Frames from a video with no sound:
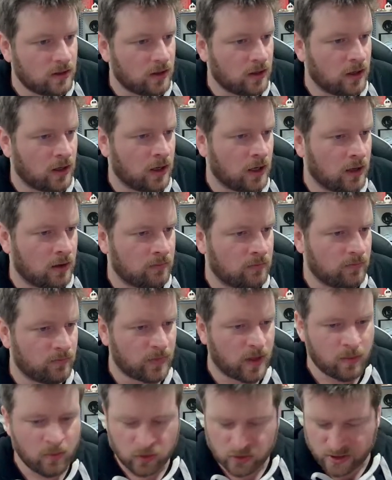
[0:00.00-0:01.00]
I
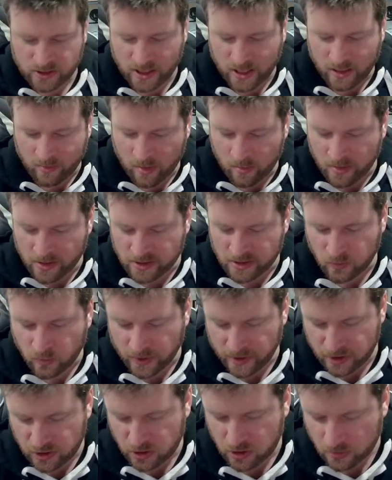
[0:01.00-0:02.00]
mostly game on my
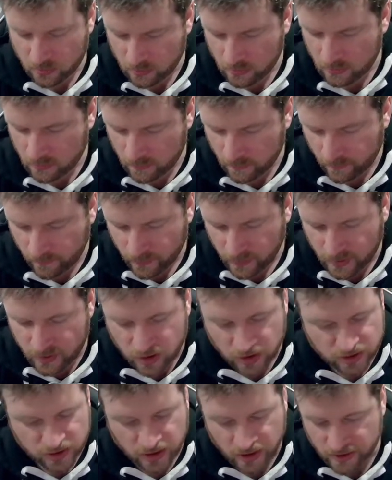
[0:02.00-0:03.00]
Switch
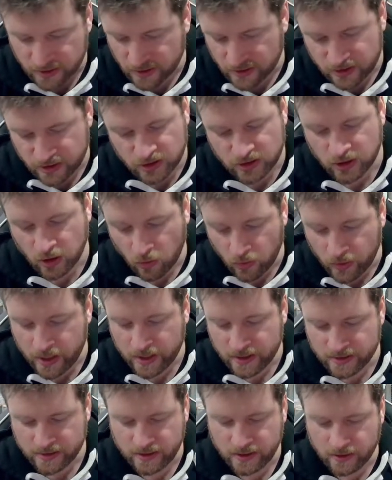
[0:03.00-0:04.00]
just because it's so
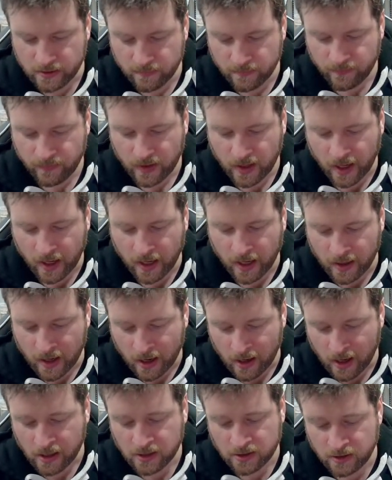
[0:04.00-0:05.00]
easy, and
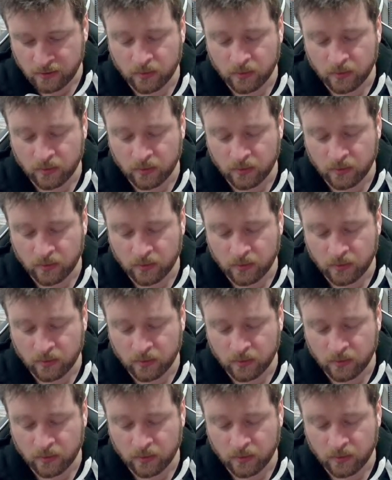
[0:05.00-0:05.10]
I actually